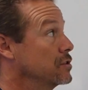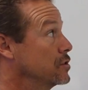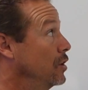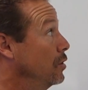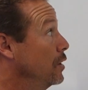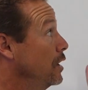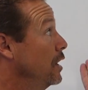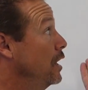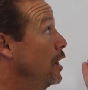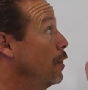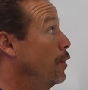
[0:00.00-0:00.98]
So
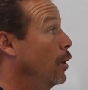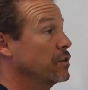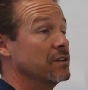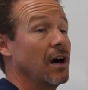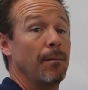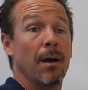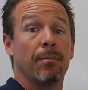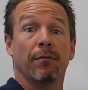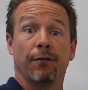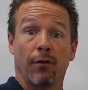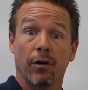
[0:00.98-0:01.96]
though it's not my
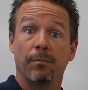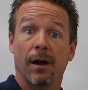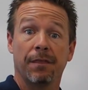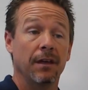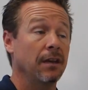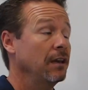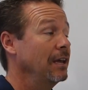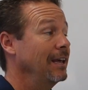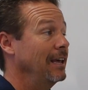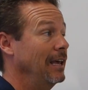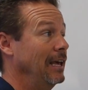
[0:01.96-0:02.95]
preferred method,
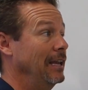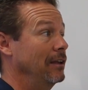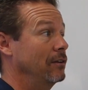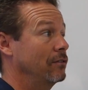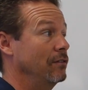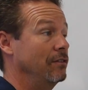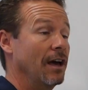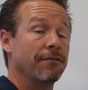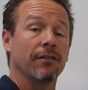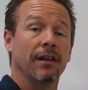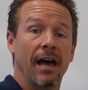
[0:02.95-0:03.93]
it
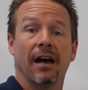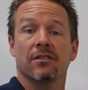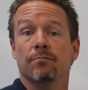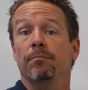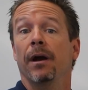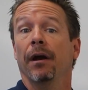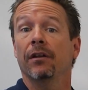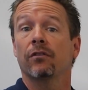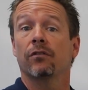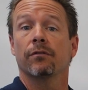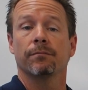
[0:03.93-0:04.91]
definitely has
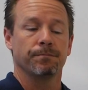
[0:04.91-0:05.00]
merits.